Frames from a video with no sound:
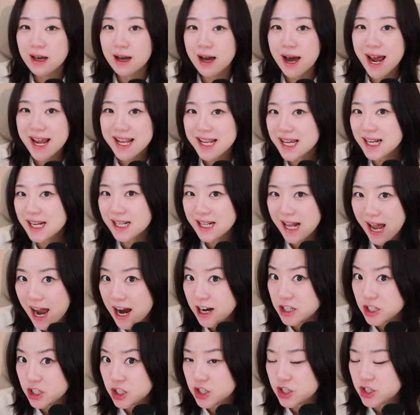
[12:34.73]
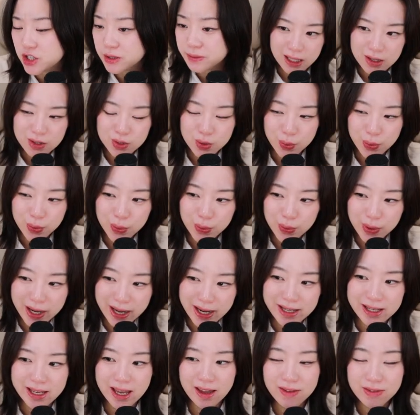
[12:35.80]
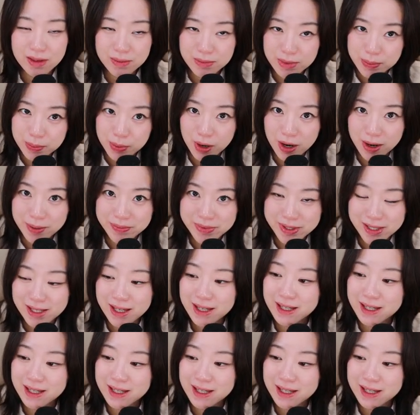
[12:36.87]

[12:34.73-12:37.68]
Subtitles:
I needed actors. So I gave them the prompt,